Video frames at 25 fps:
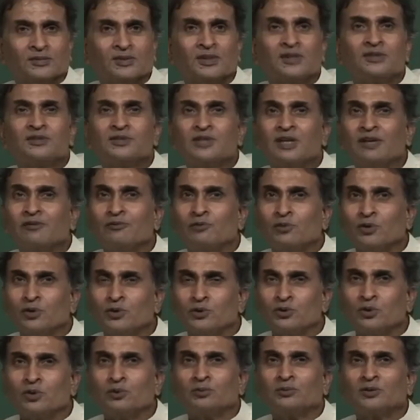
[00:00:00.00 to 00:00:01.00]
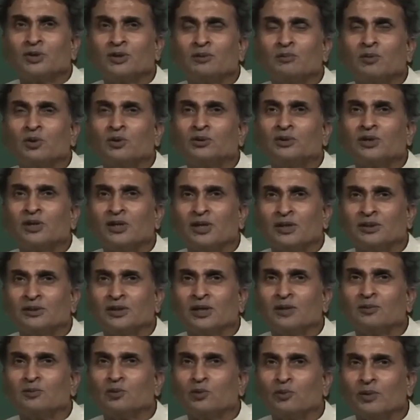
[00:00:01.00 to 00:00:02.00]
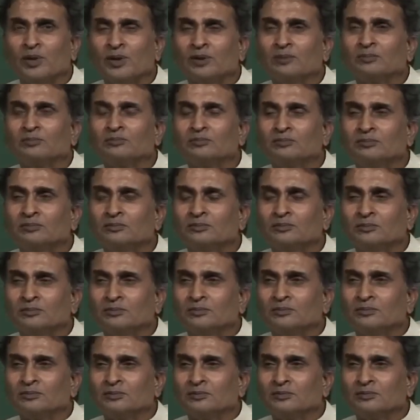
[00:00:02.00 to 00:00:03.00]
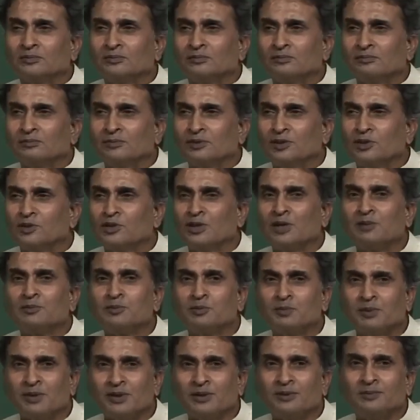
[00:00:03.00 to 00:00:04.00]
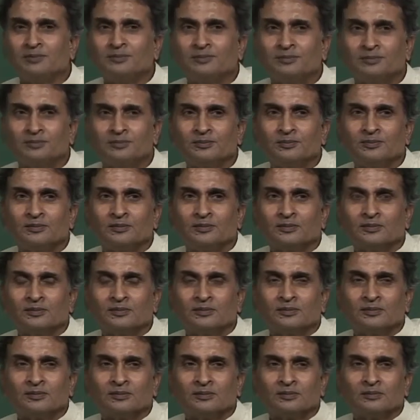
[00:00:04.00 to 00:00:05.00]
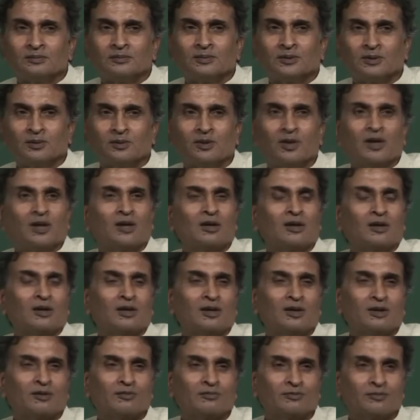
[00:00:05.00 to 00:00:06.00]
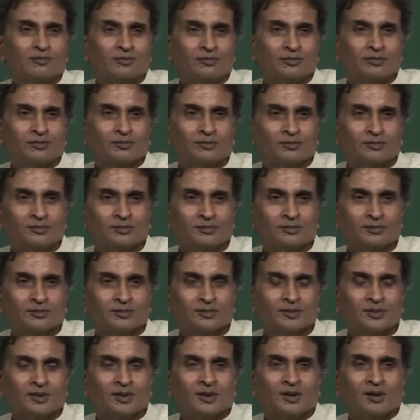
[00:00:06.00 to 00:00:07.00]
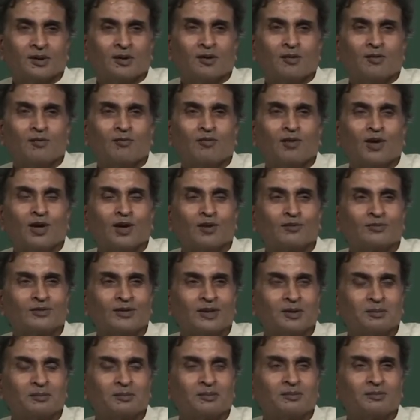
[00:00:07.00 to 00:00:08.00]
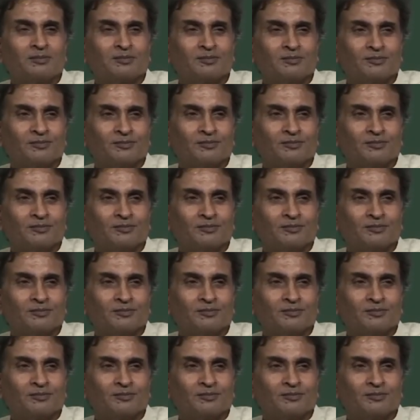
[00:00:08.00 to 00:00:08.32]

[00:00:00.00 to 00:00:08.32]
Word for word: it is safe to assume that both the rings are moving with the same speed, but theoretically if one of them,